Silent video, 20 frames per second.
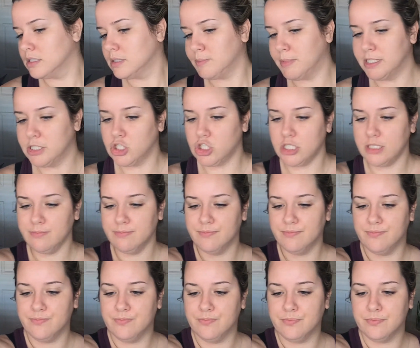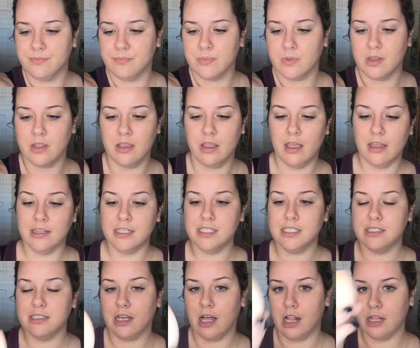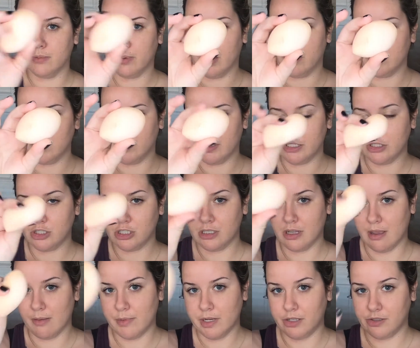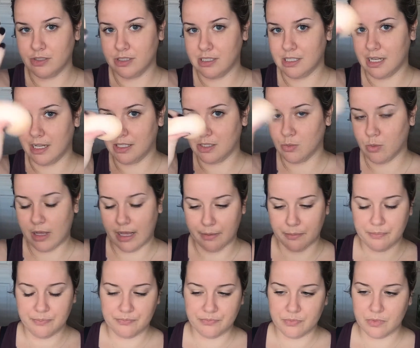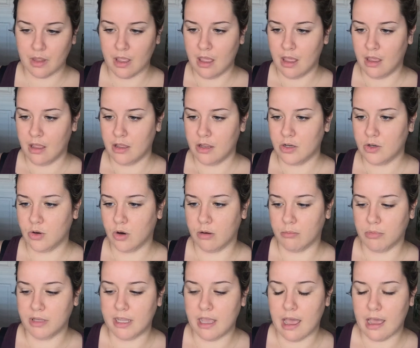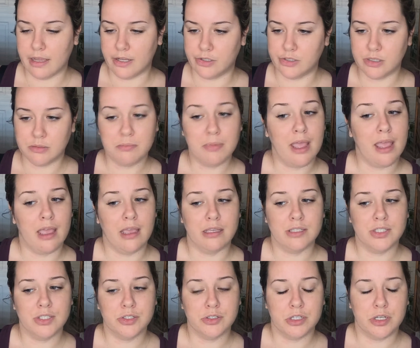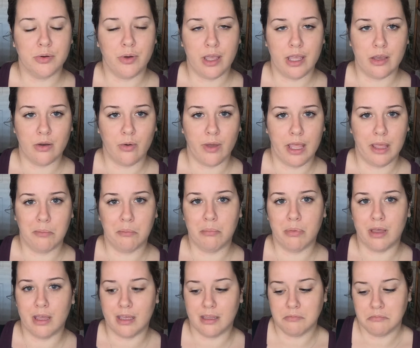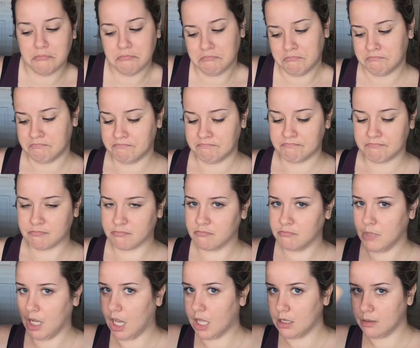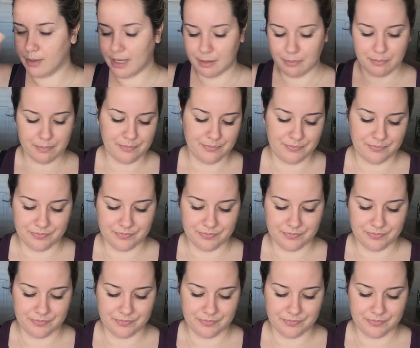Spongy. And this is a Colourpop sponge I'm gonna use today as well. Normally I use my Studio AOA, but Colourpop.